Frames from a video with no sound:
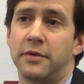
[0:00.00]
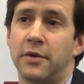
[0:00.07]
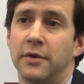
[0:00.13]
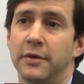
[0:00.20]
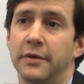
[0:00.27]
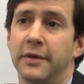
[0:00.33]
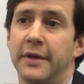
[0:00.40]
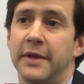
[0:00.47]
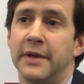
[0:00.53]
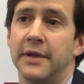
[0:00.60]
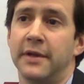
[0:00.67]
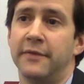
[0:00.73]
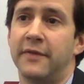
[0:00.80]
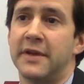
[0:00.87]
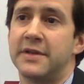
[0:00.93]
currently
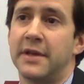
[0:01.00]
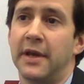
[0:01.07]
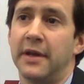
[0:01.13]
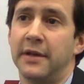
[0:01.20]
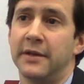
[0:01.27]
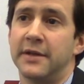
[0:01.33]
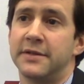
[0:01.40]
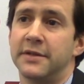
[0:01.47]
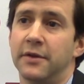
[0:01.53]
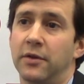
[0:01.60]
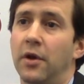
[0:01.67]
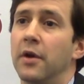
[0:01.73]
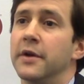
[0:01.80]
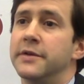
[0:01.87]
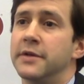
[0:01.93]
investigating this in a
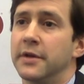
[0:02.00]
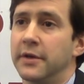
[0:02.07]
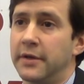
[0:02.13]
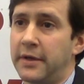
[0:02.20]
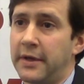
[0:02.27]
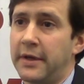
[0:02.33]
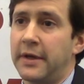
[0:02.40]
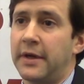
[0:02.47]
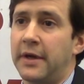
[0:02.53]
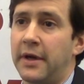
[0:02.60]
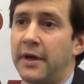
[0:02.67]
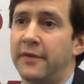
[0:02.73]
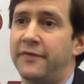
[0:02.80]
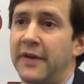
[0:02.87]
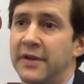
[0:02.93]
larger
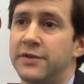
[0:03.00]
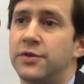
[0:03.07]
phase